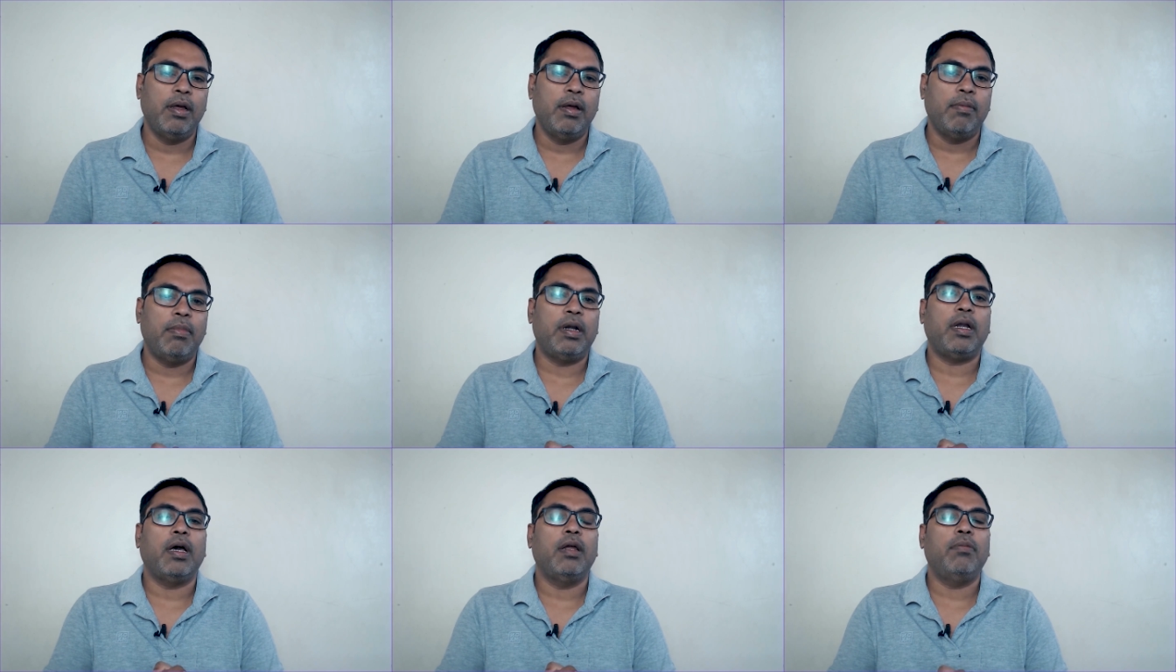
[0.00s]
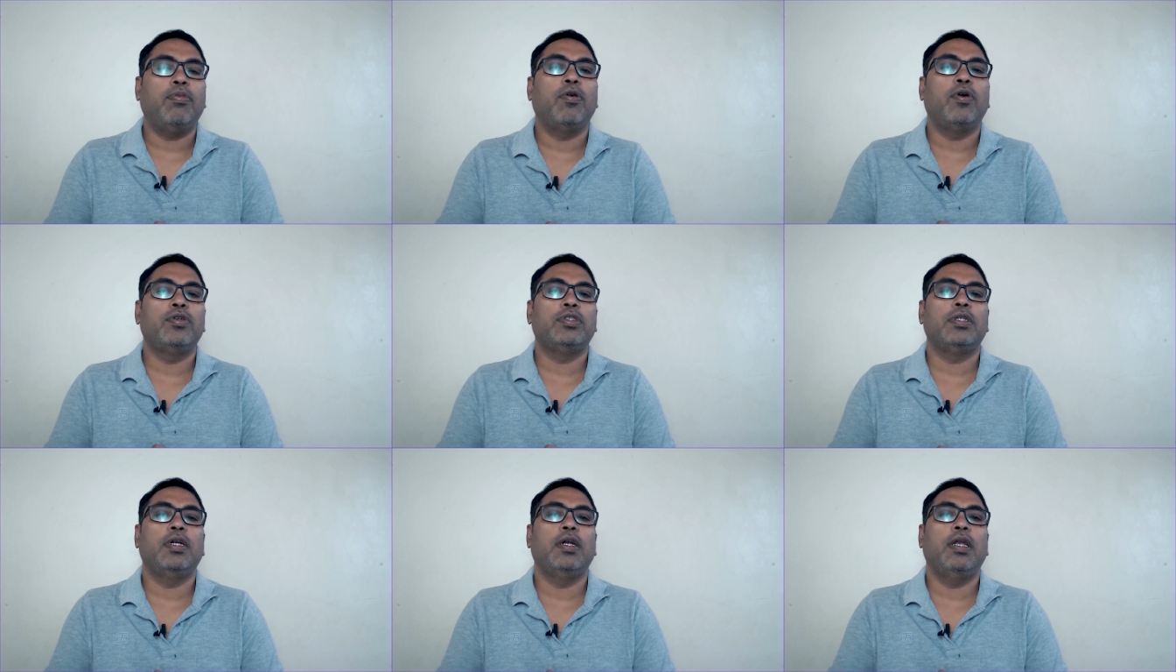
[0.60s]
But
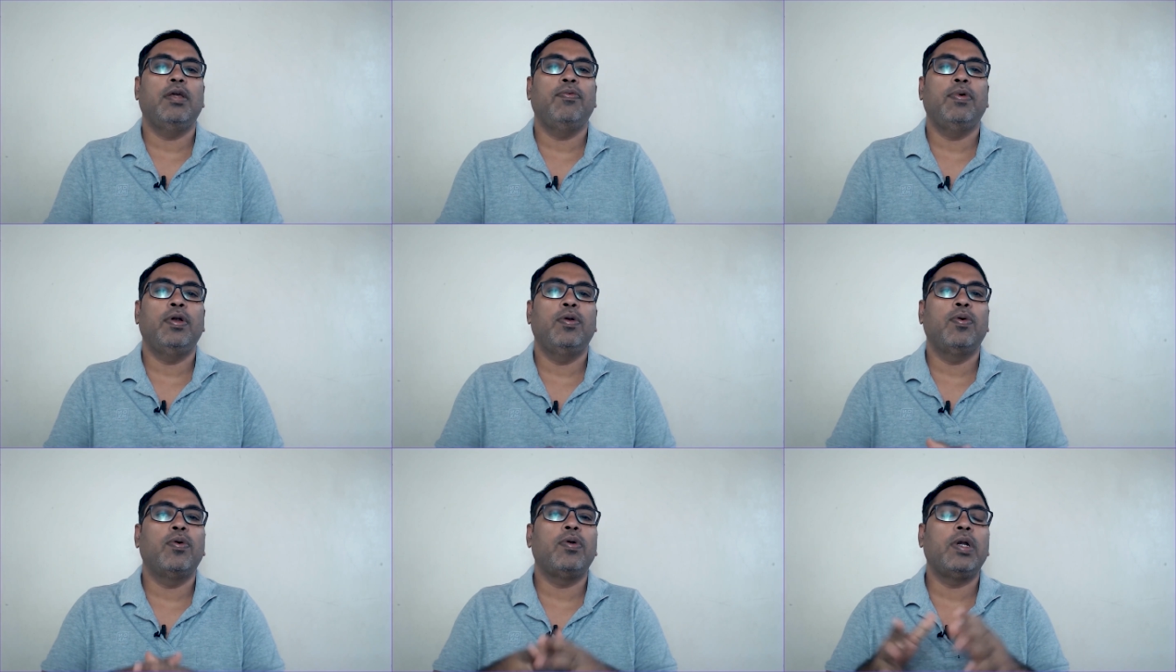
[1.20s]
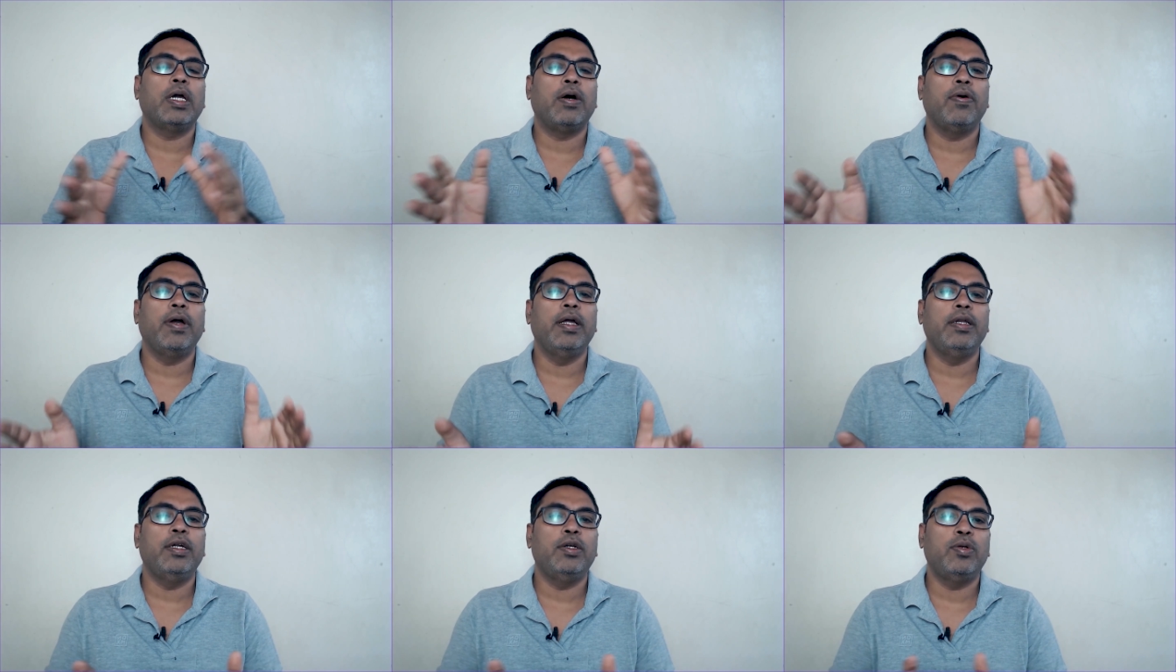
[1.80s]
unfortunately, we don't have
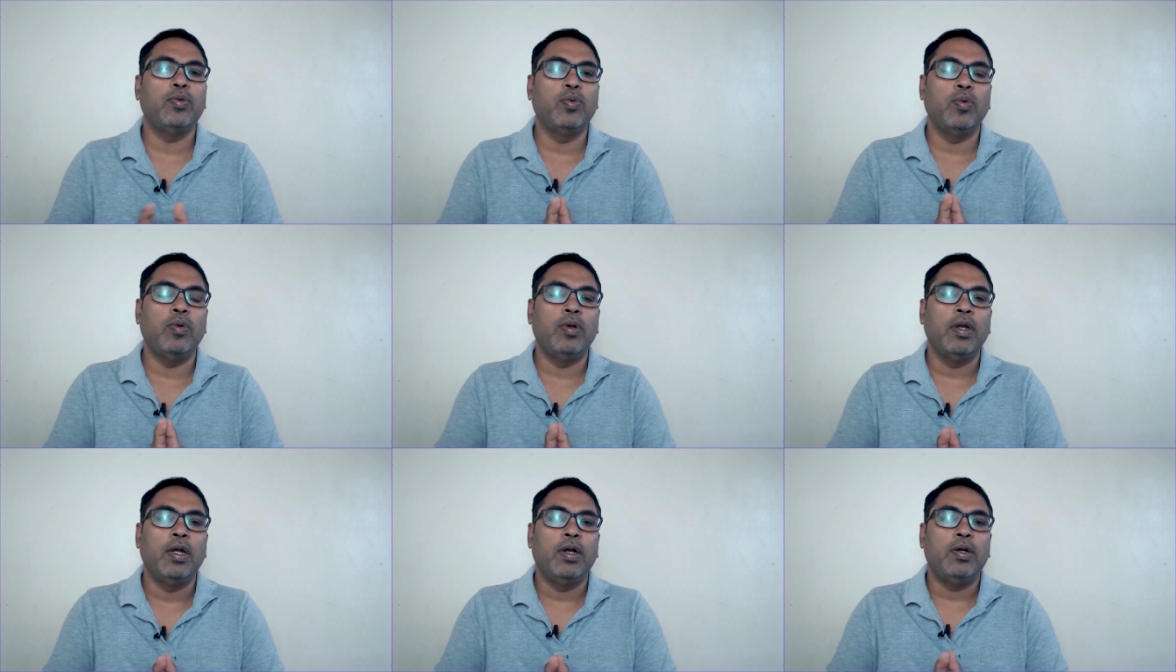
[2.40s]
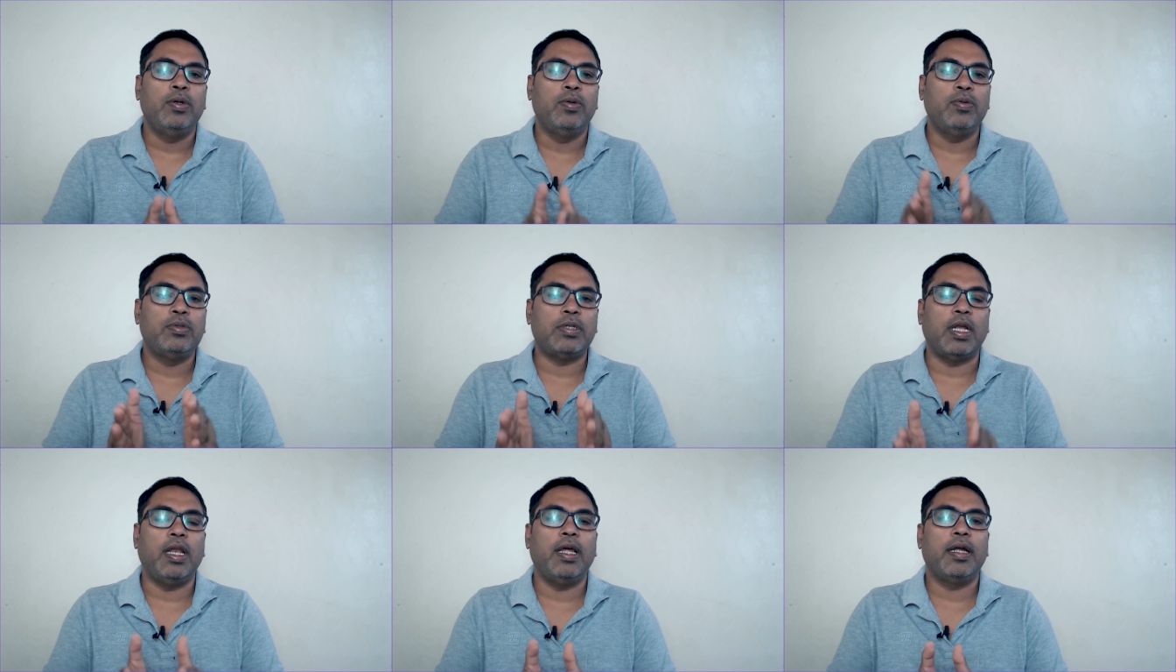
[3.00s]
any tool to
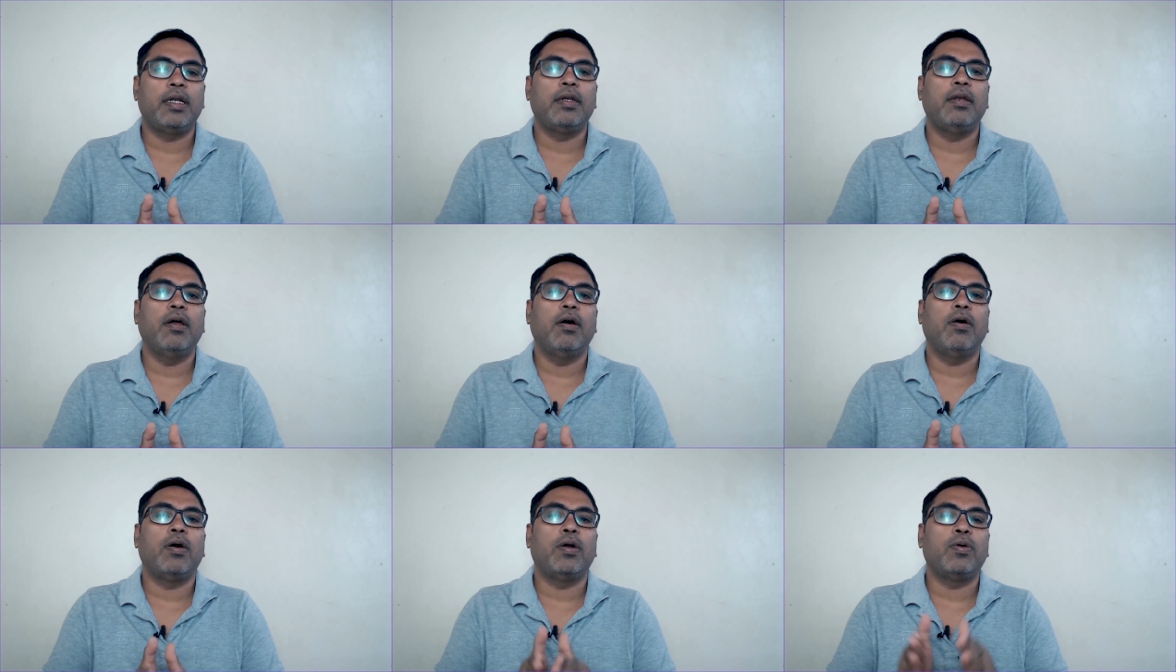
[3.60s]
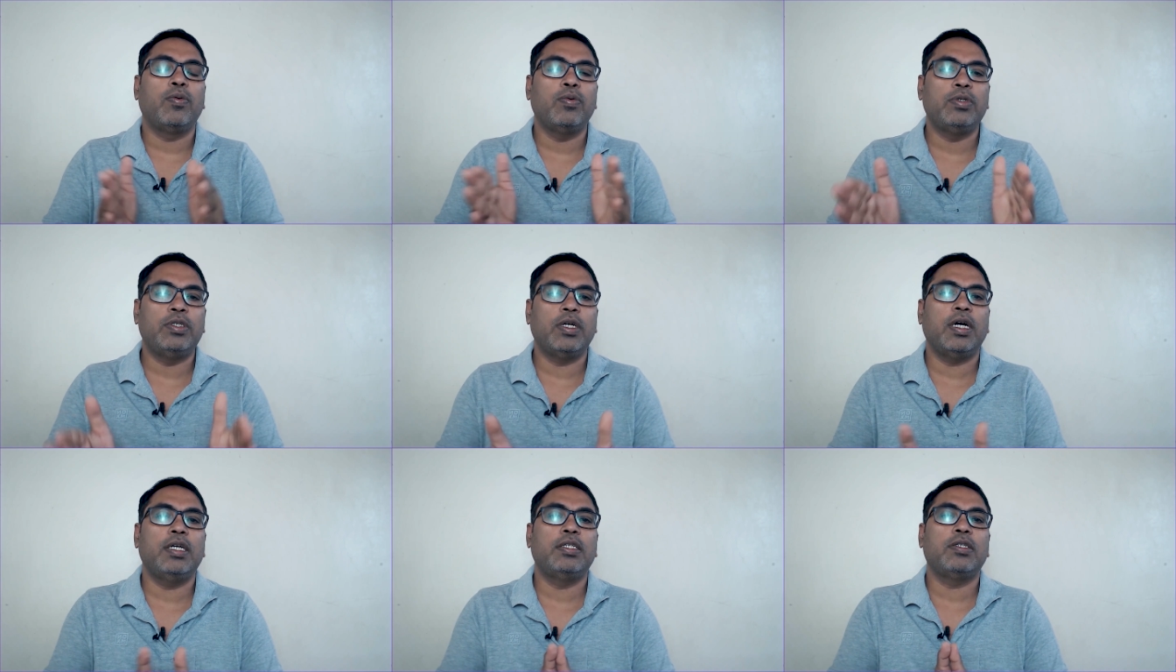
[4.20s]
select or to
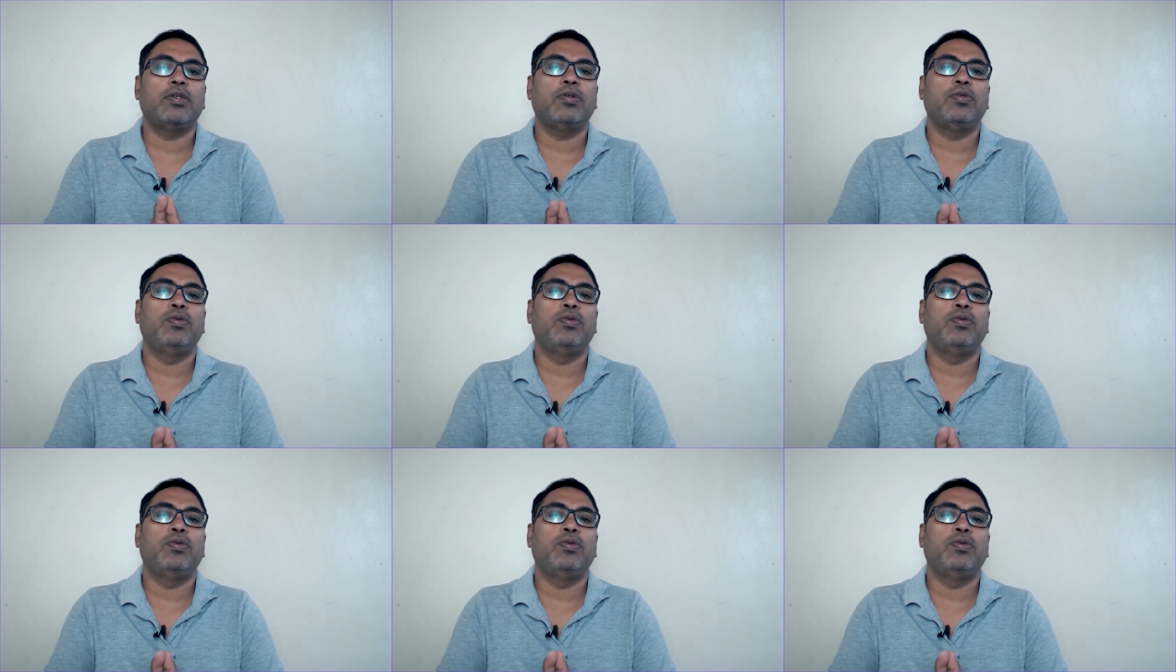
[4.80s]
judge